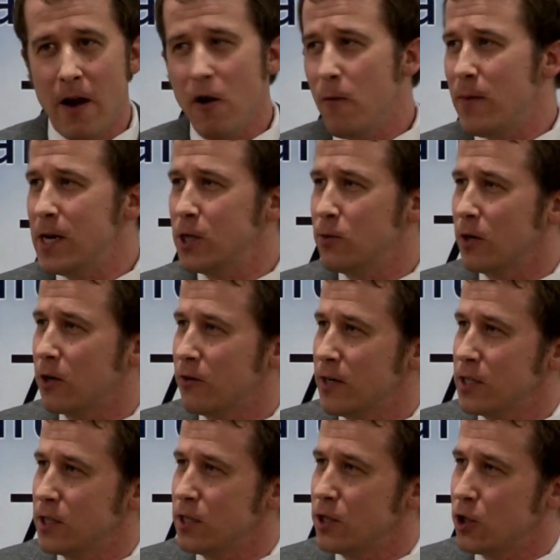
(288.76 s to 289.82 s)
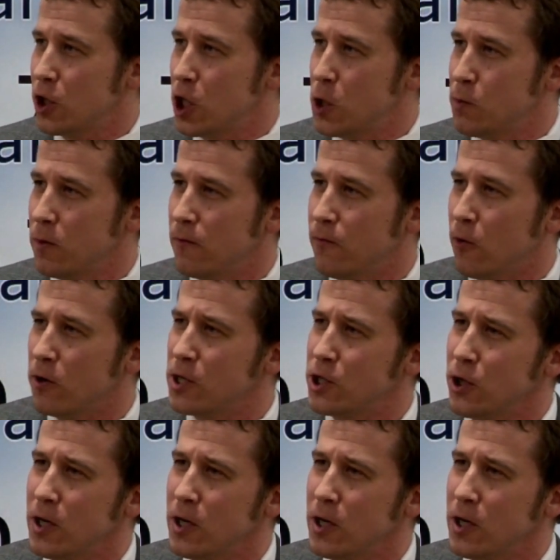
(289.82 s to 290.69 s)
I've never been to a Christian church before.